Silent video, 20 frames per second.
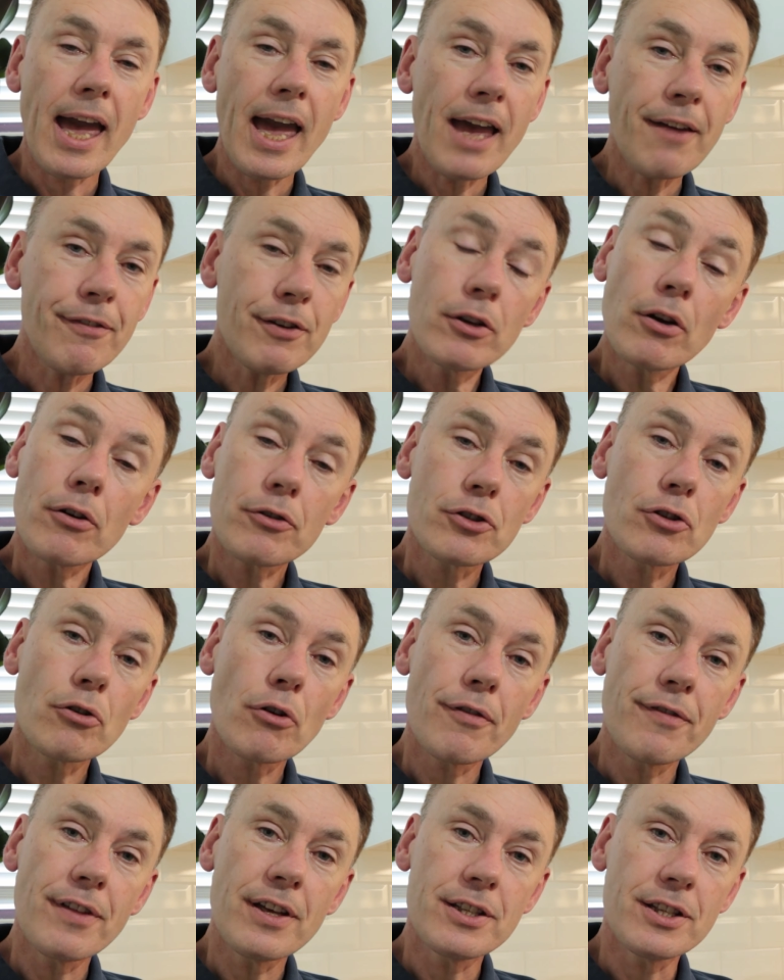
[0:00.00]
If you're not sure
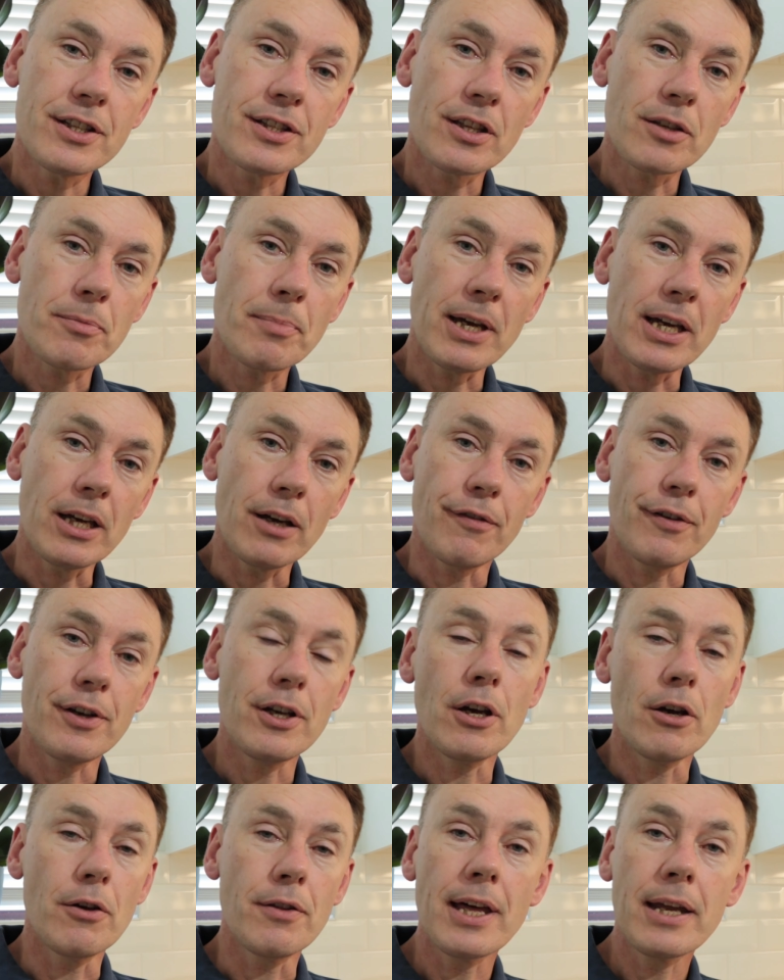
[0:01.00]
if this is the speaker for
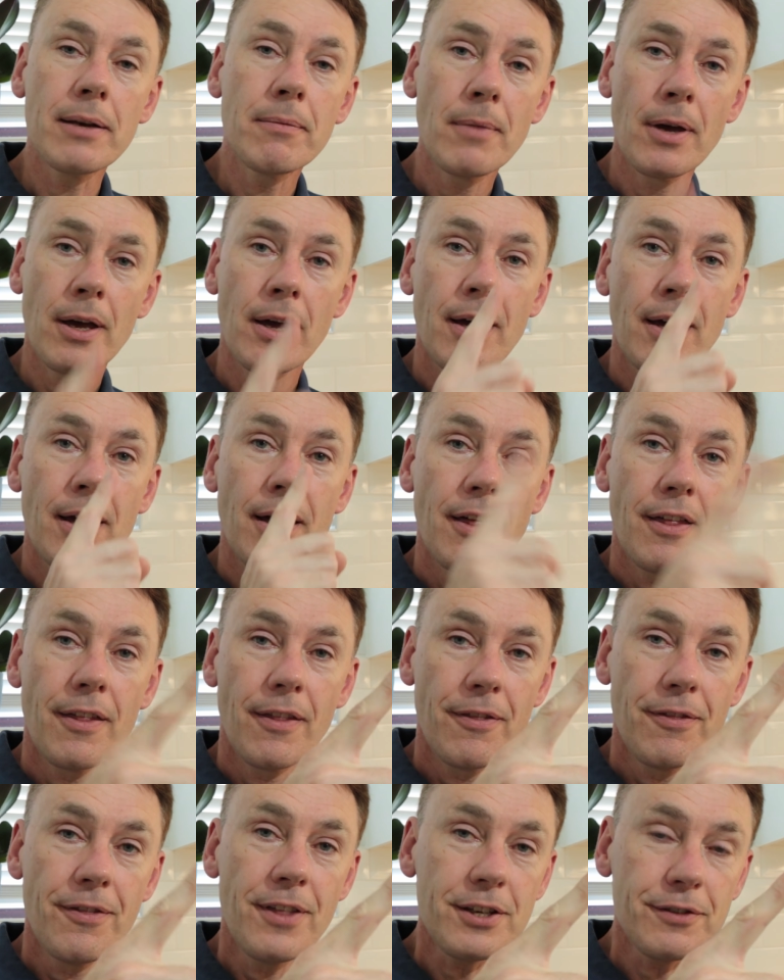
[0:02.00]
you, then
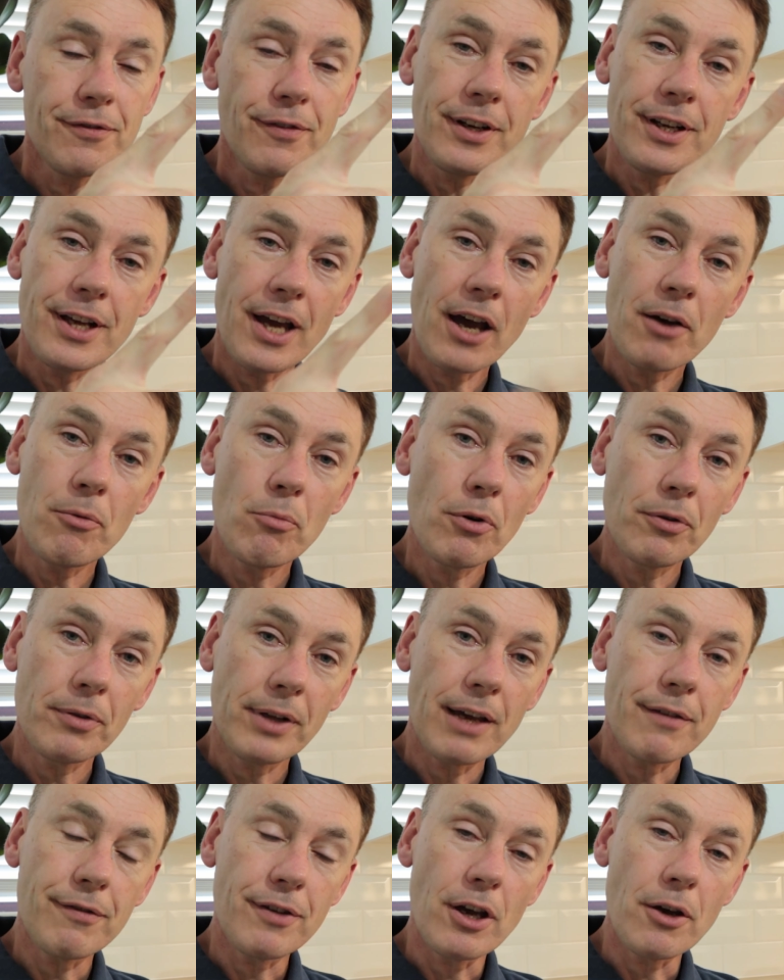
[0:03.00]
this video will
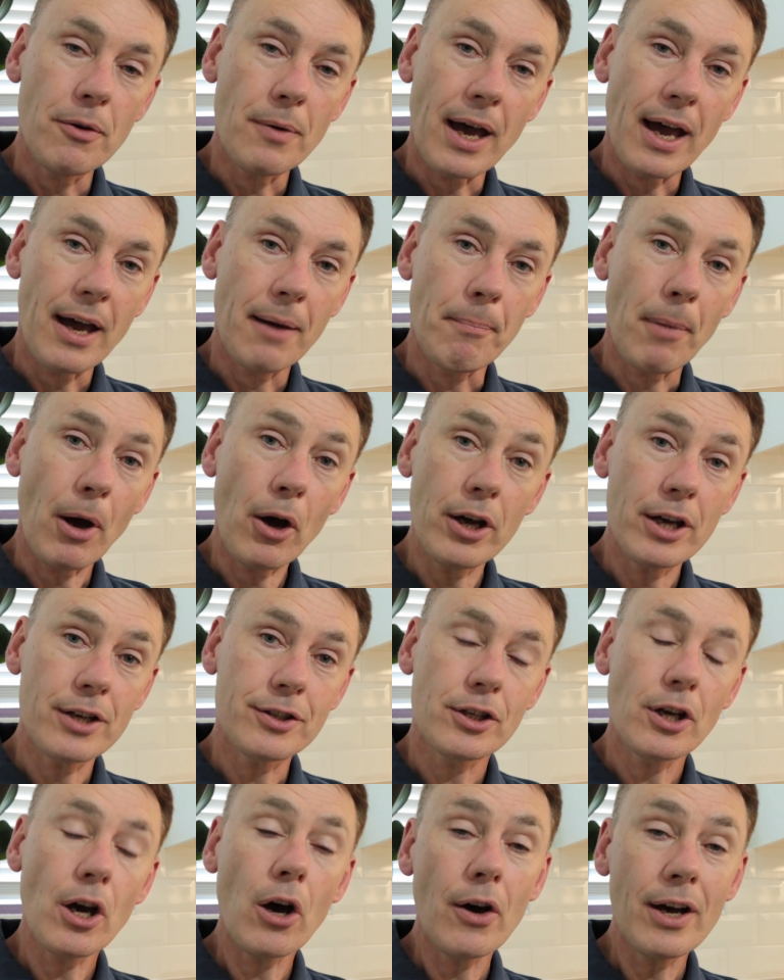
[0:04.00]
give you a buyer's
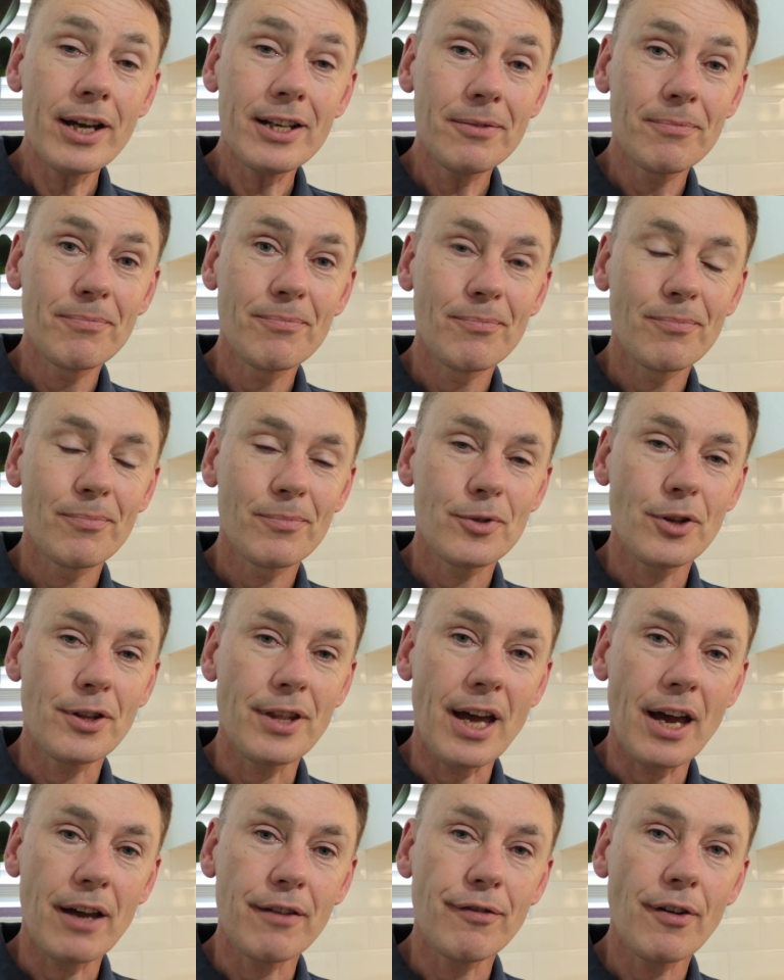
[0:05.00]
guide to the
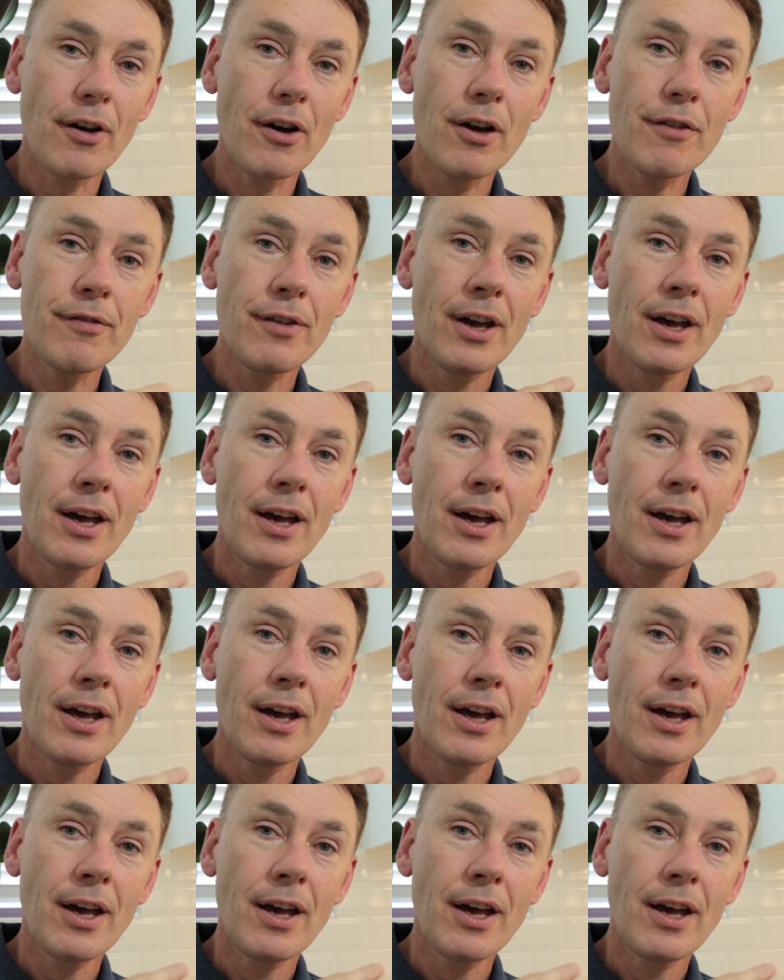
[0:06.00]
A5,